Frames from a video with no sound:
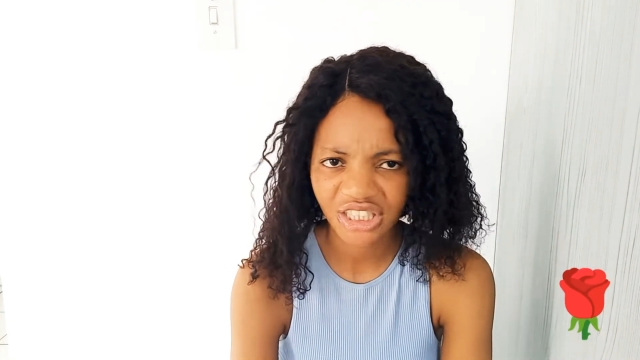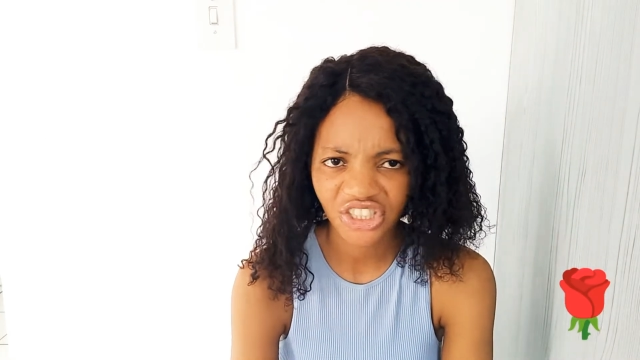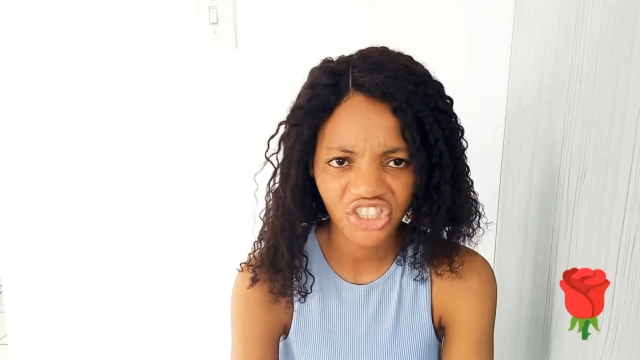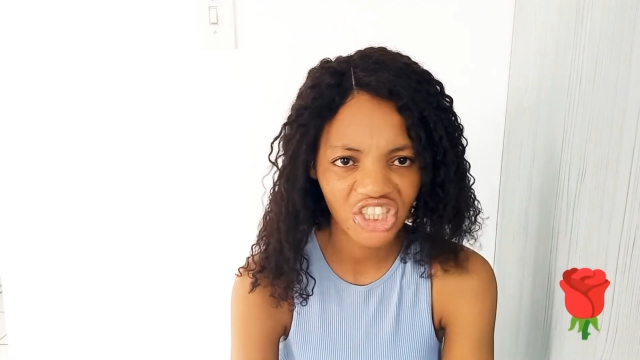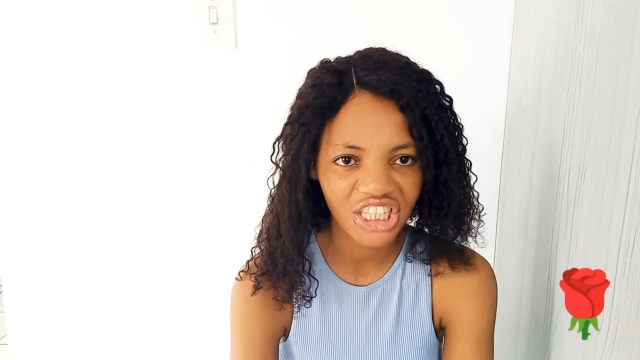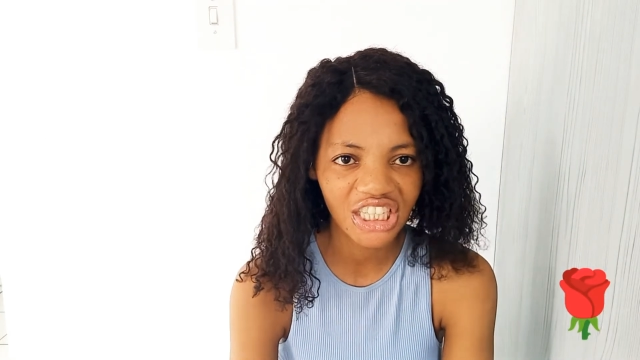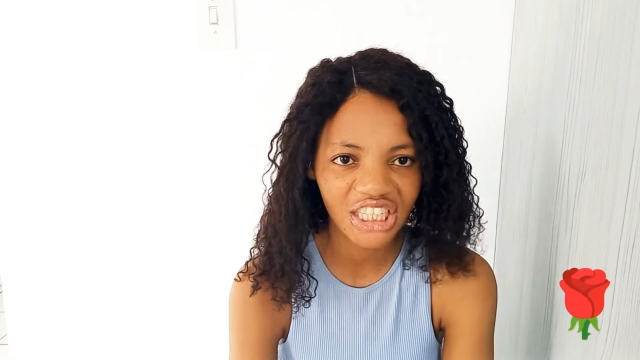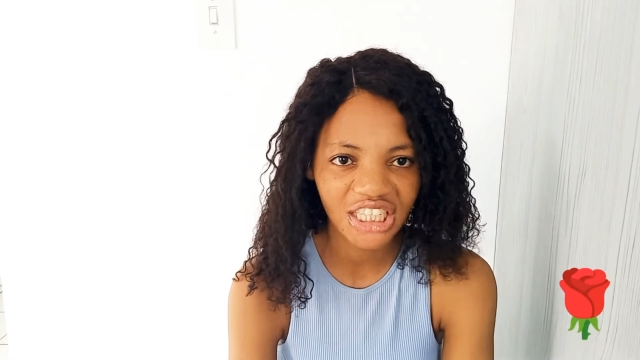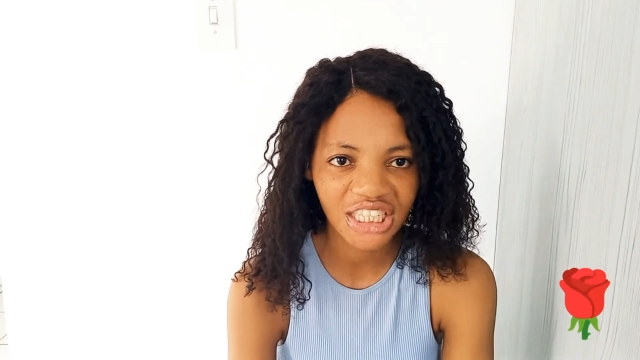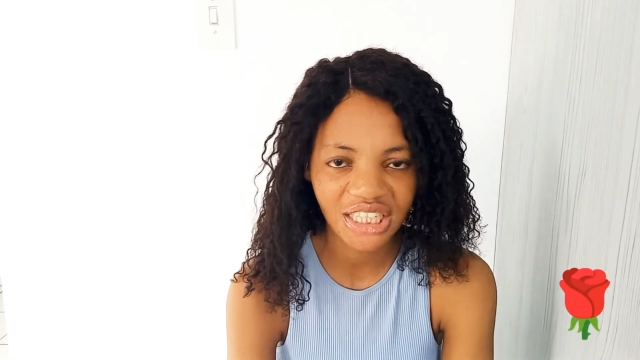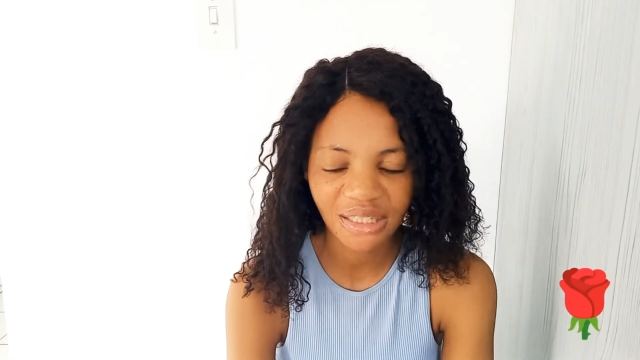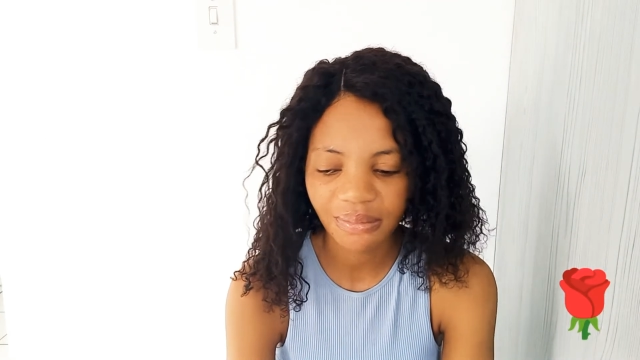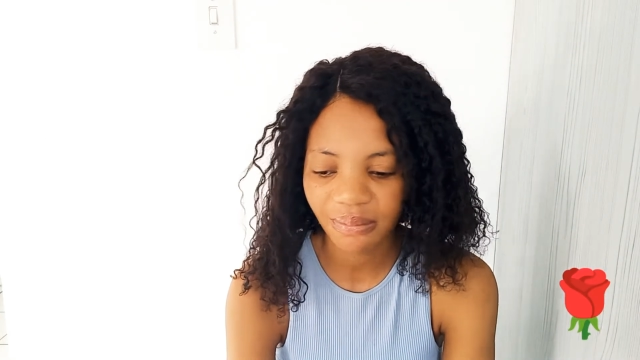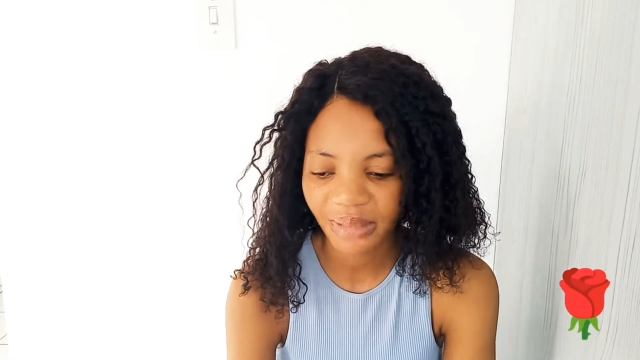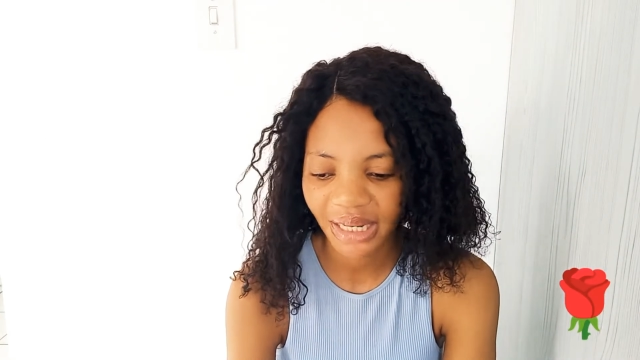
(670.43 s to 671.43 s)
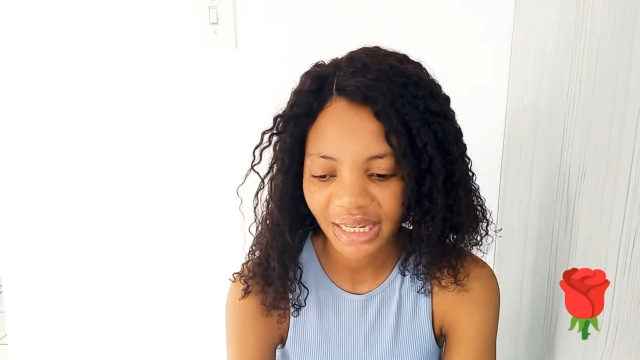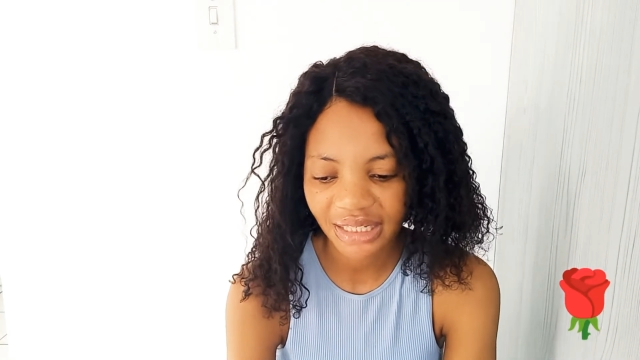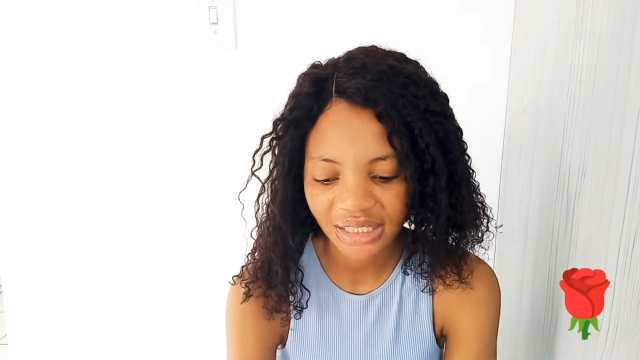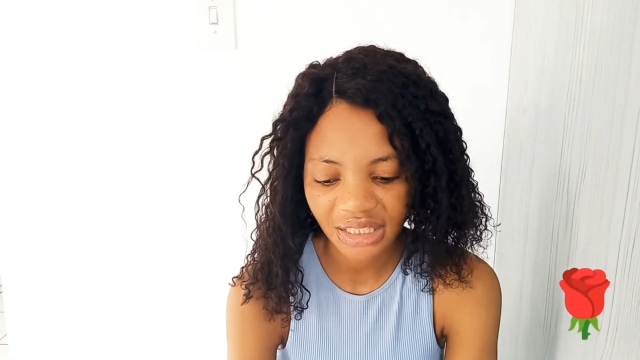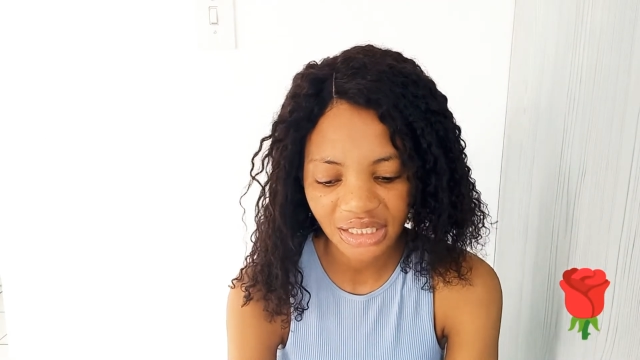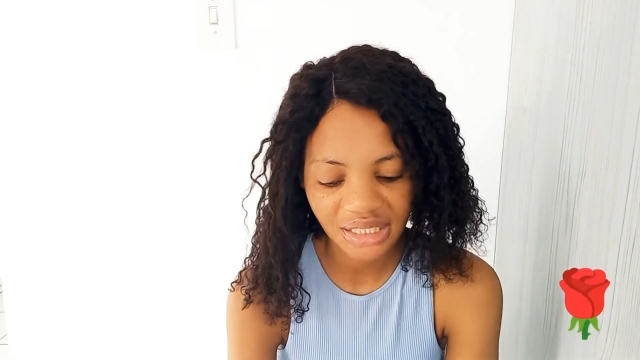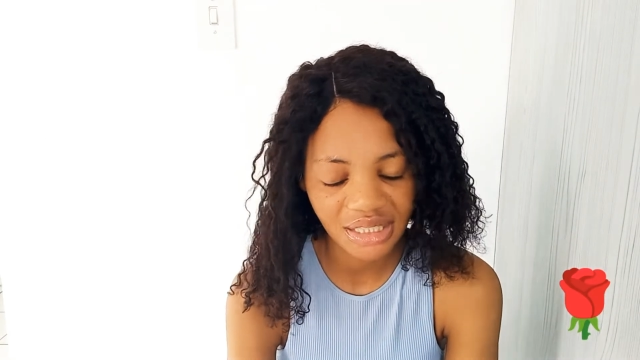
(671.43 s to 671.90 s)
jeans and black
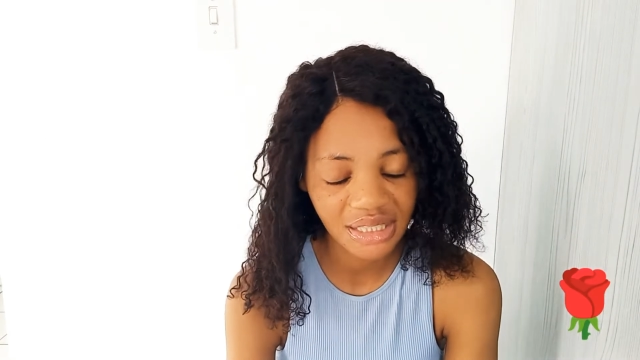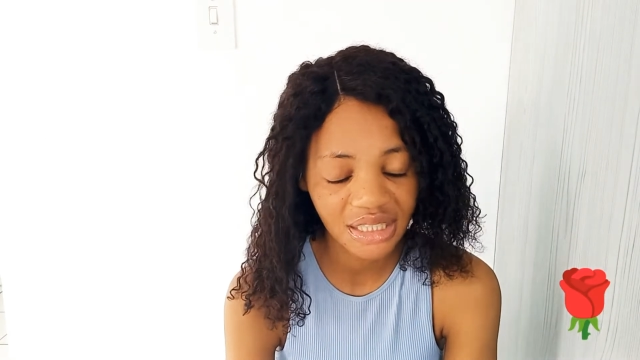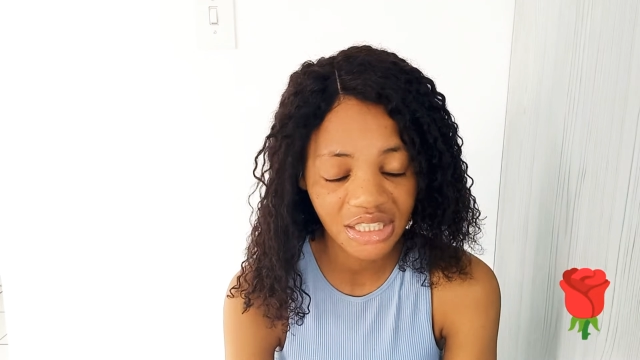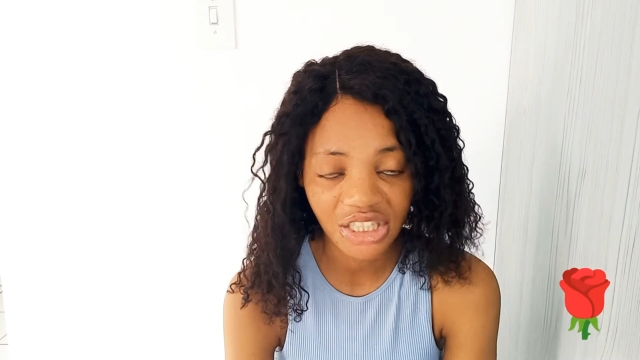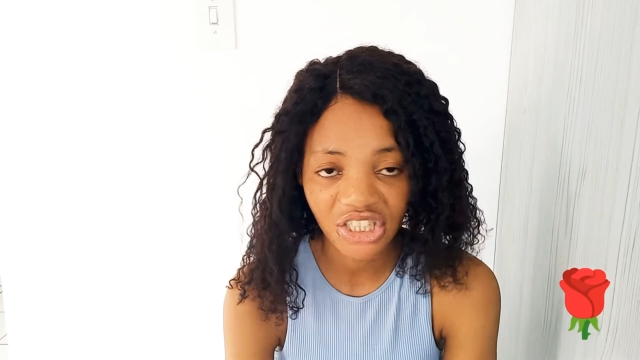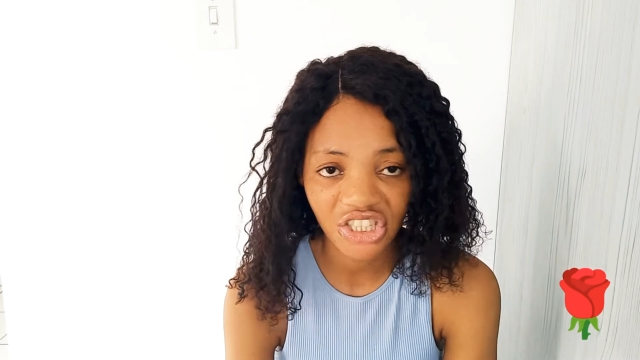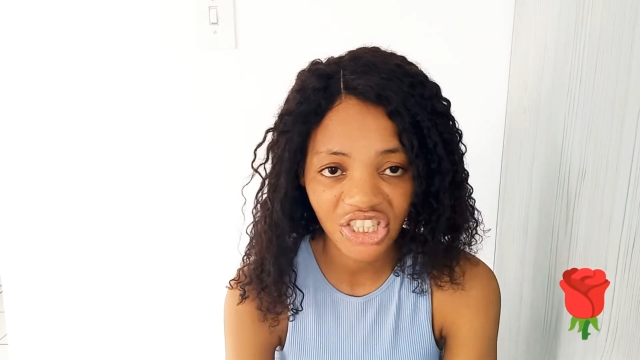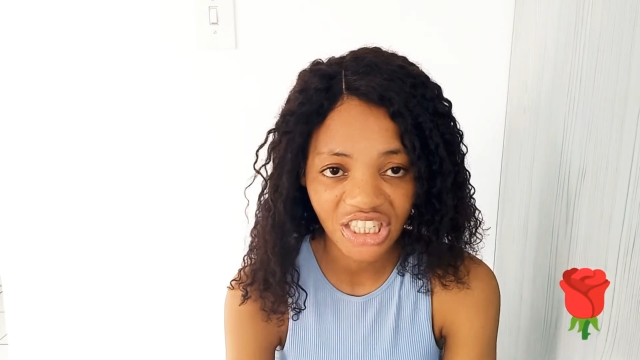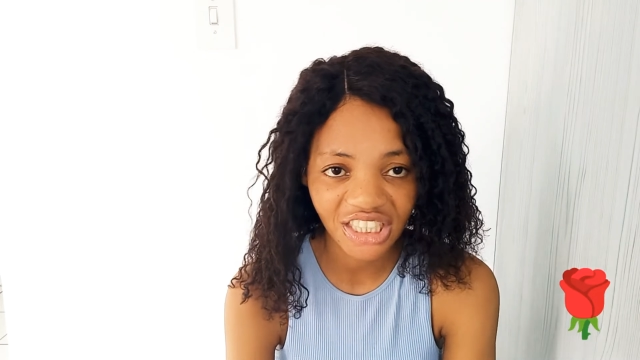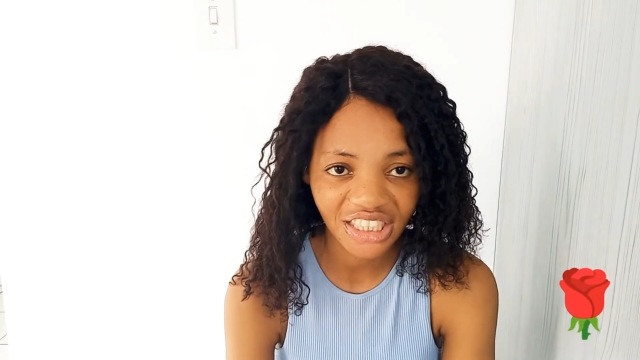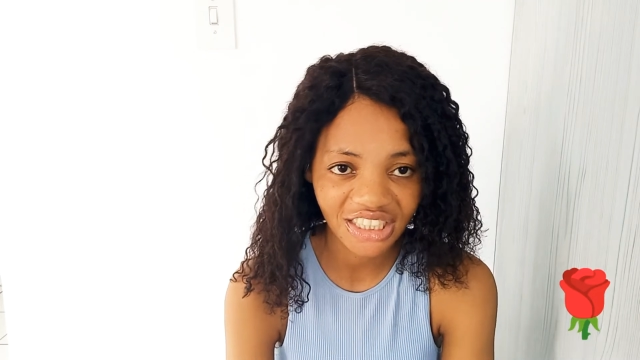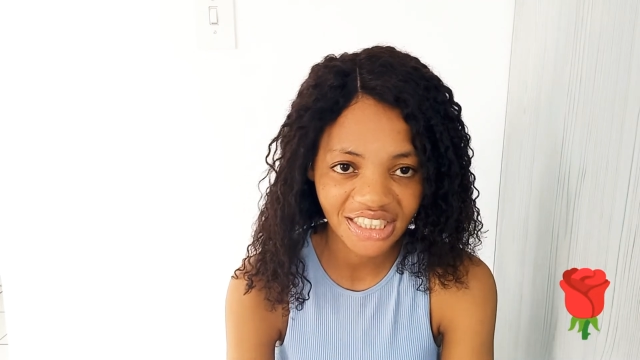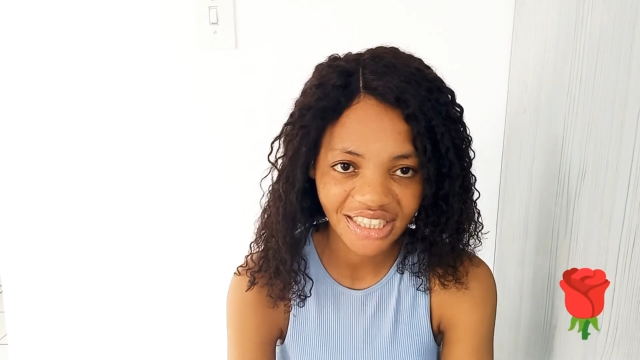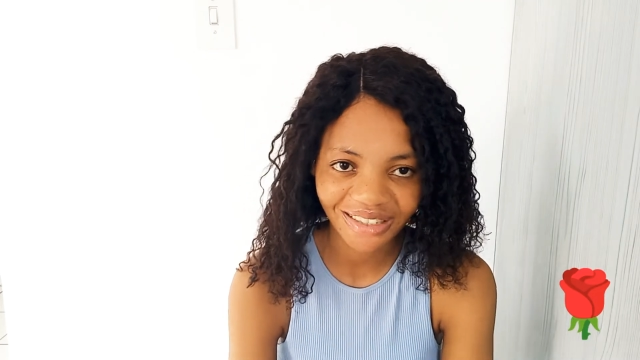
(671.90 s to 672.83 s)
t-shirts